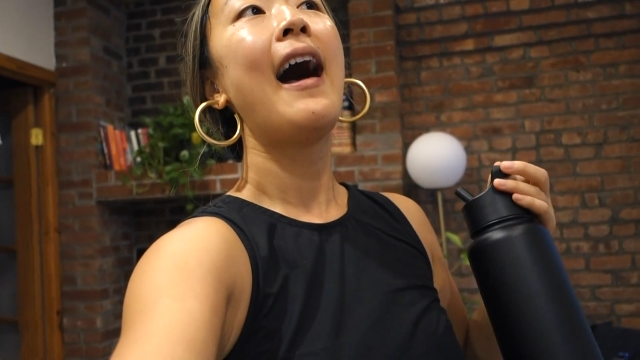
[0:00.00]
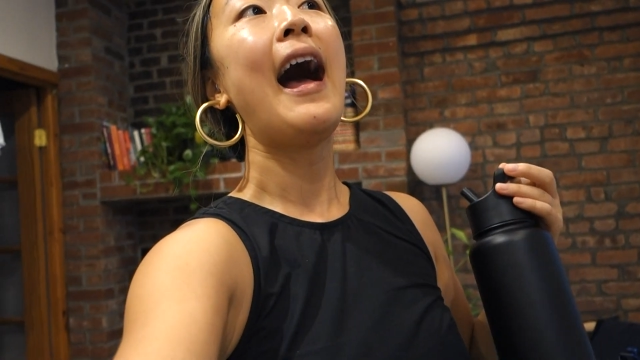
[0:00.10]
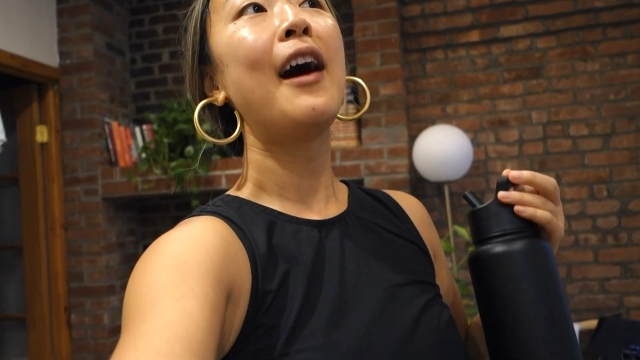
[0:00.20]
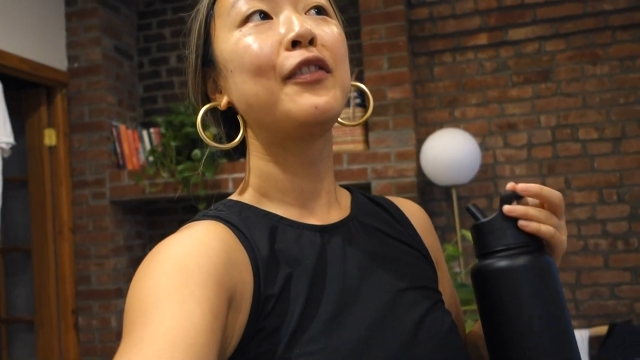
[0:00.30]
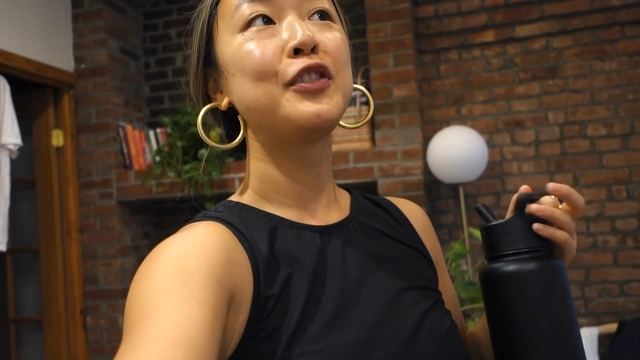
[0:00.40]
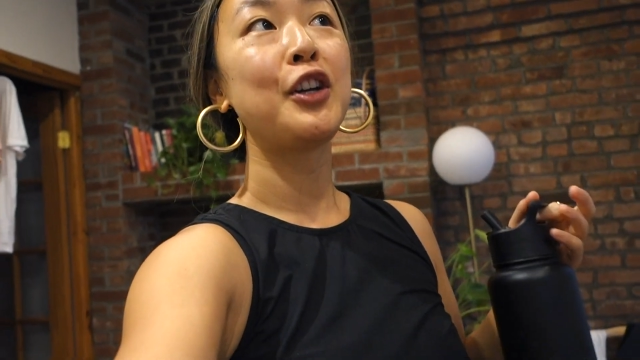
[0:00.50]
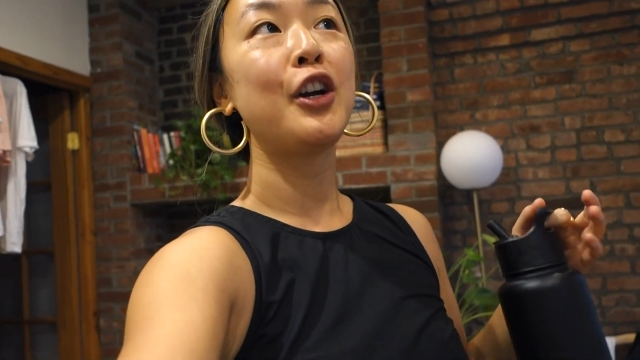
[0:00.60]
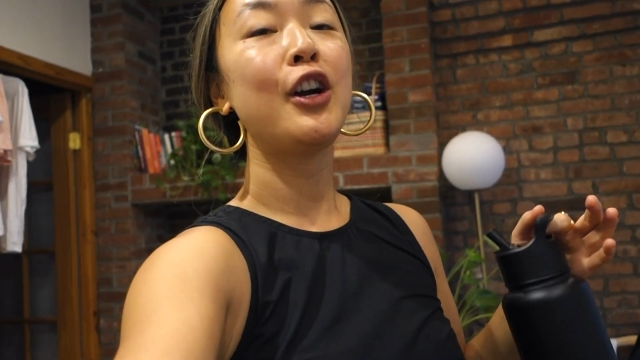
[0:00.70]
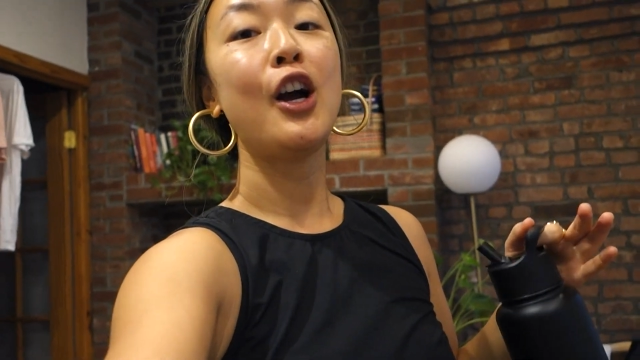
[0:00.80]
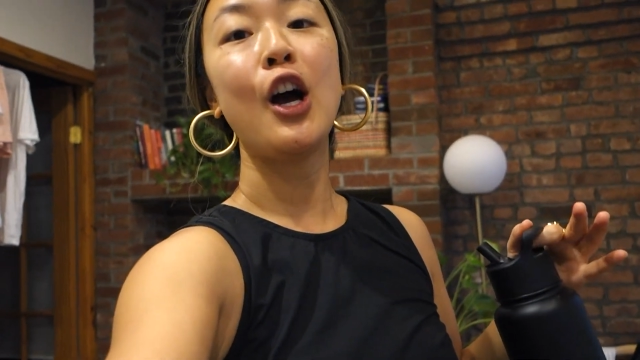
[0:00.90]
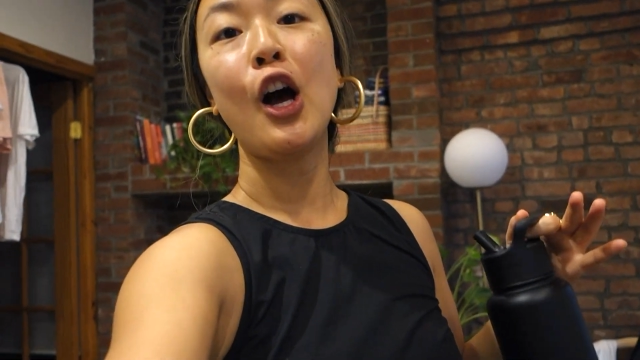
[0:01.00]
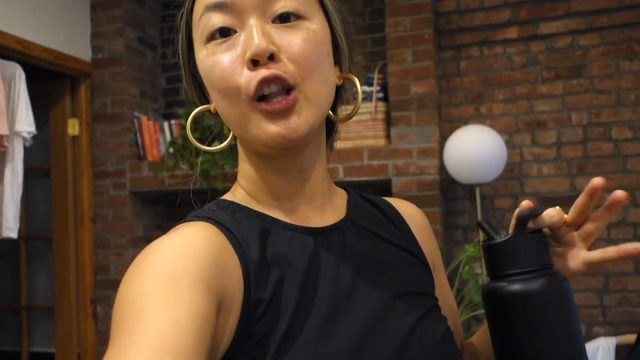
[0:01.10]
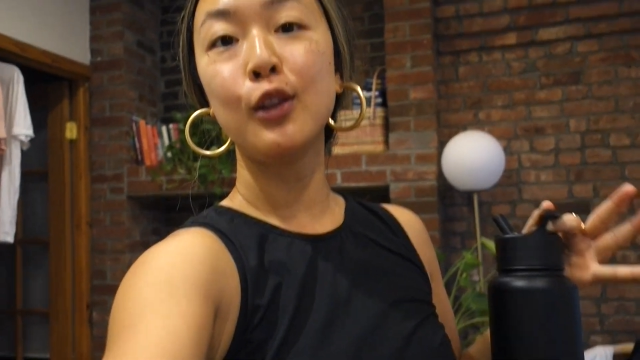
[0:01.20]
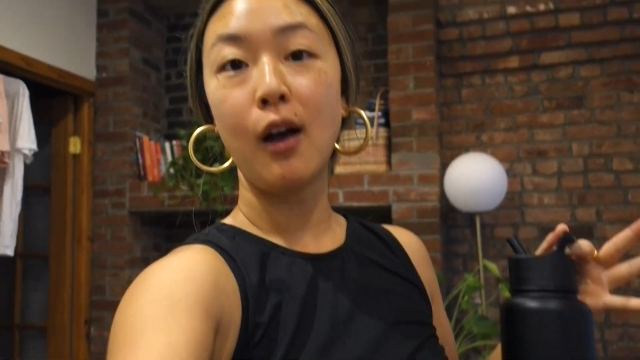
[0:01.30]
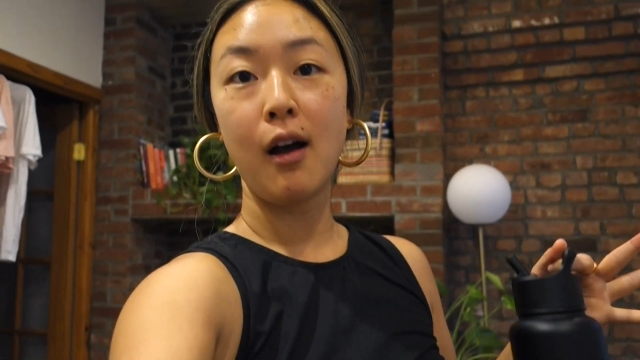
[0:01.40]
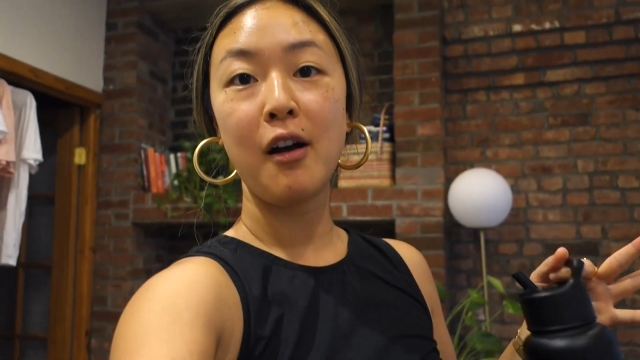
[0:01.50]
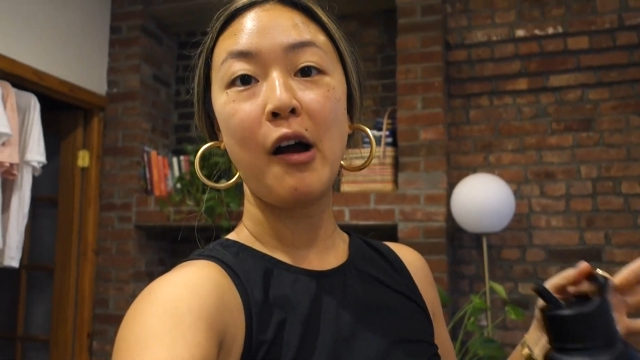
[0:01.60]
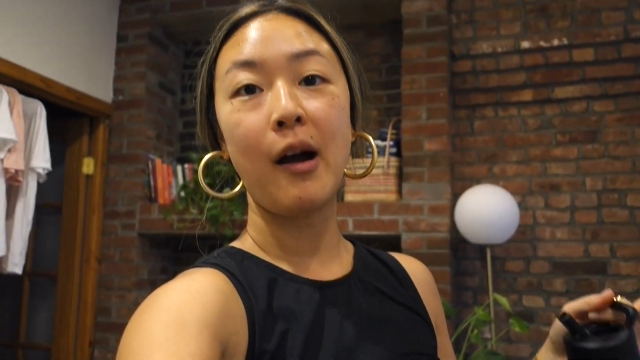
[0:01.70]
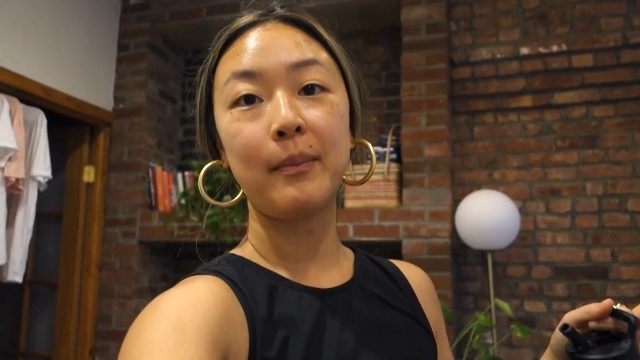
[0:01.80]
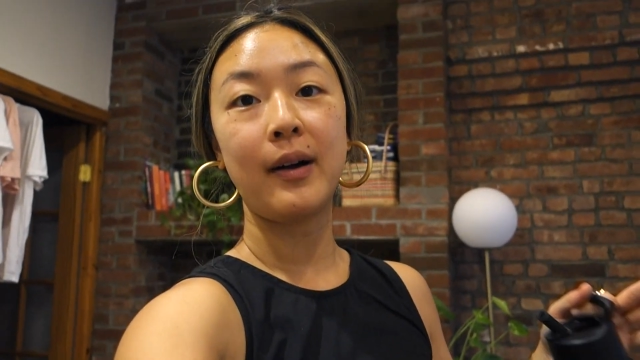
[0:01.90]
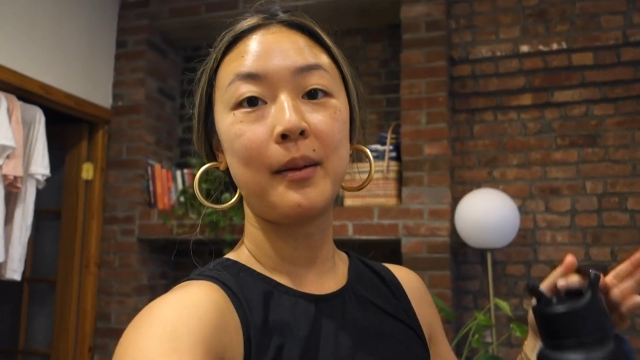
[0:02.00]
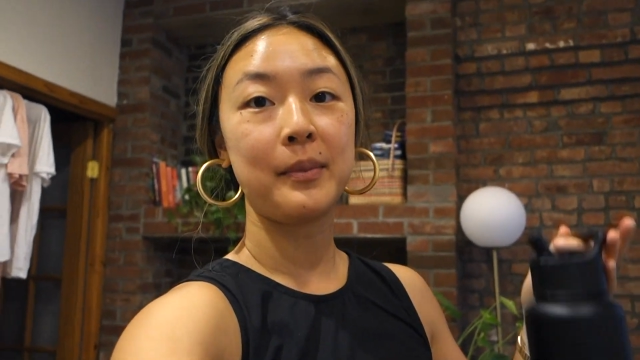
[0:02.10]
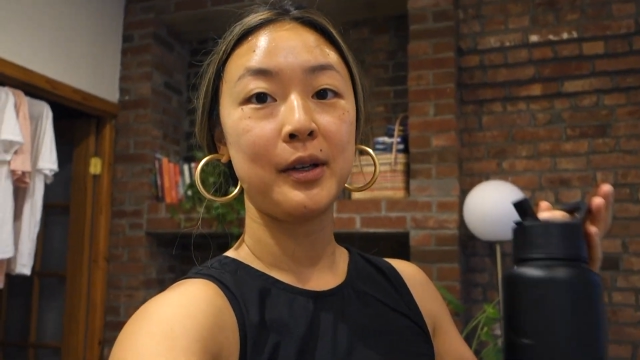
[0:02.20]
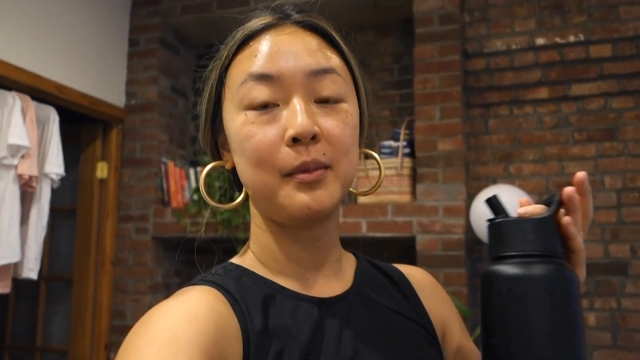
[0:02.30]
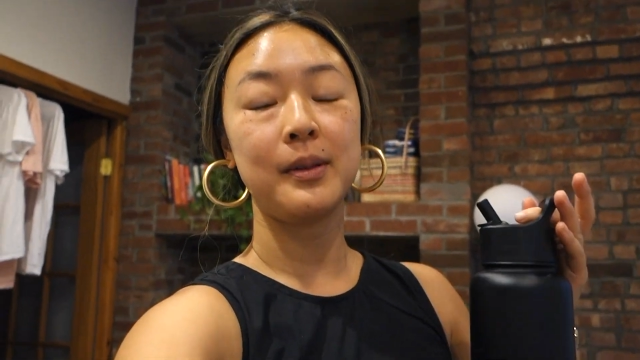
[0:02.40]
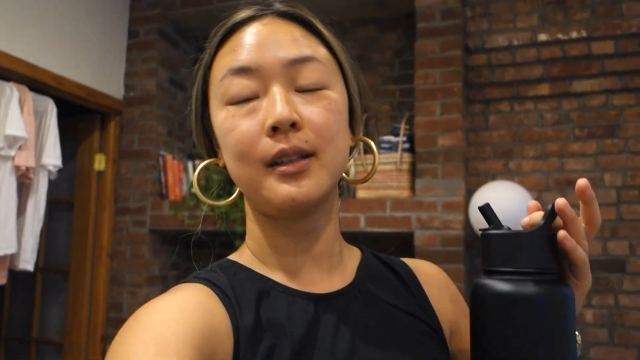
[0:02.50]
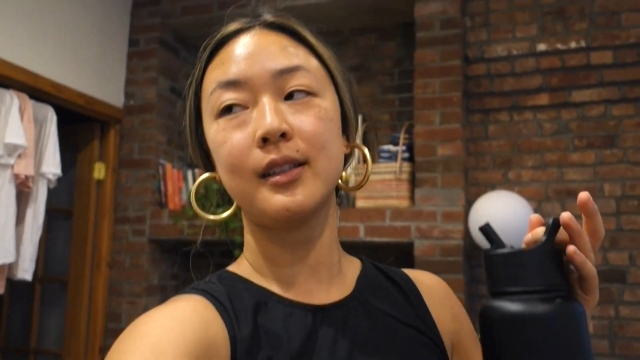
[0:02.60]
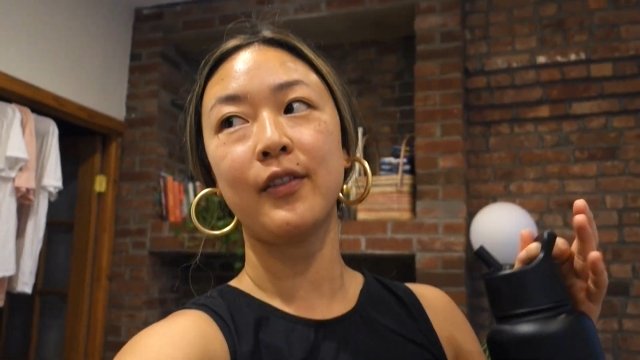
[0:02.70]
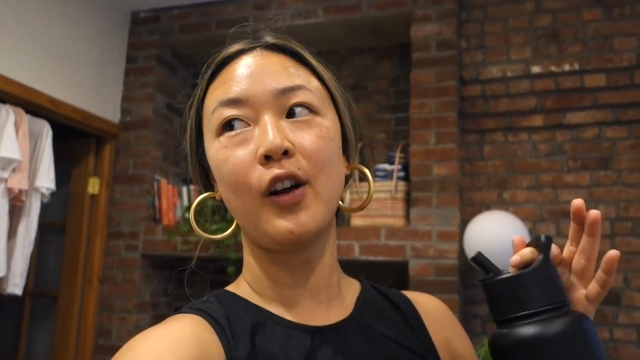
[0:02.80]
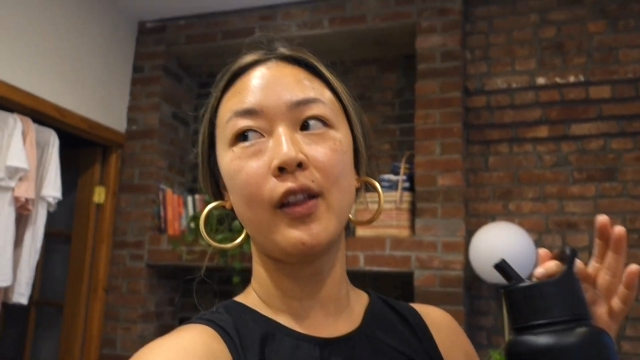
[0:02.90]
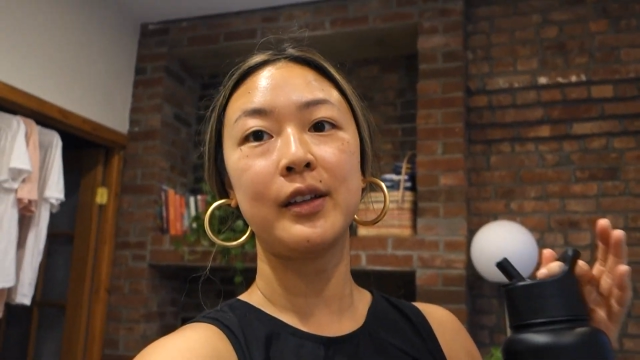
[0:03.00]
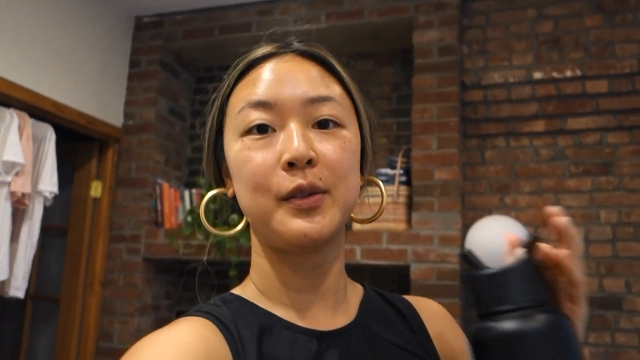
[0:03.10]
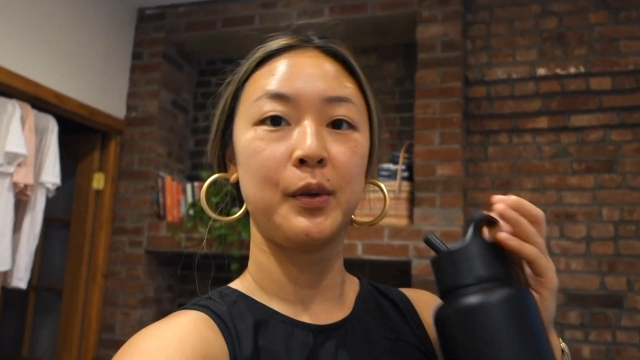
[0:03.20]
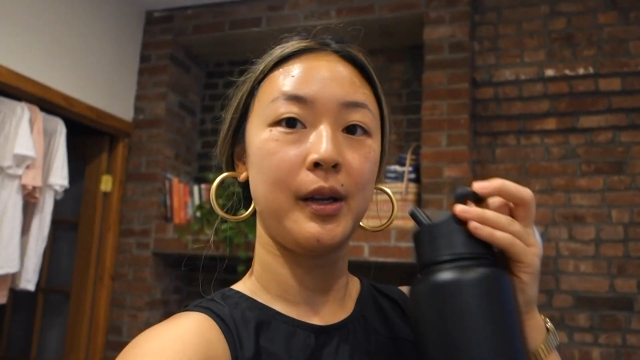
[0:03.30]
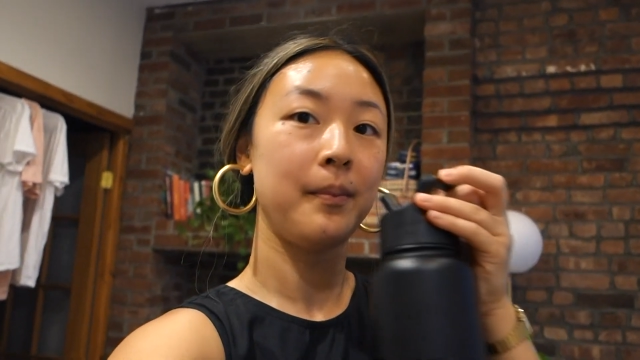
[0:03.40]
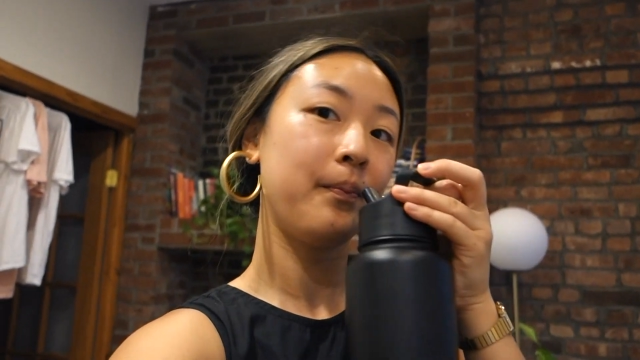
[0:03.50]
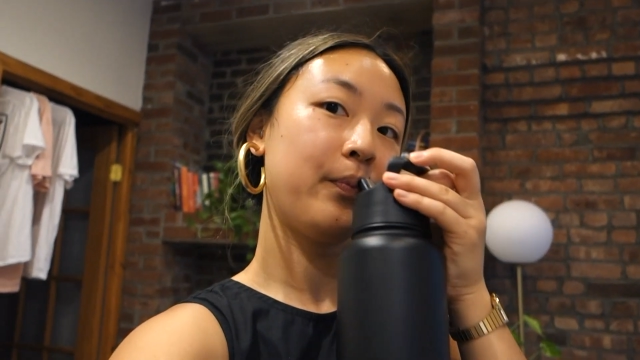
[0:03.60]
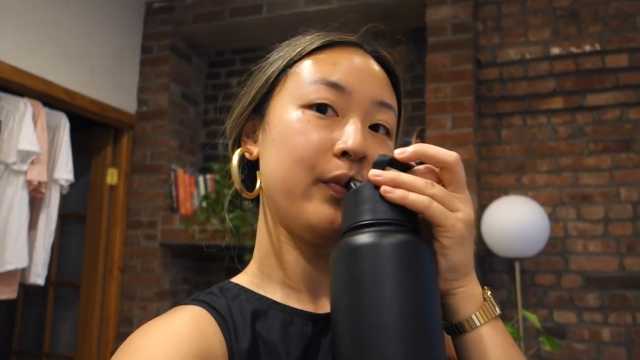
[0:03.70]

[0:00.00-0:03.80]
after a long hot pot meal because of all that sodium.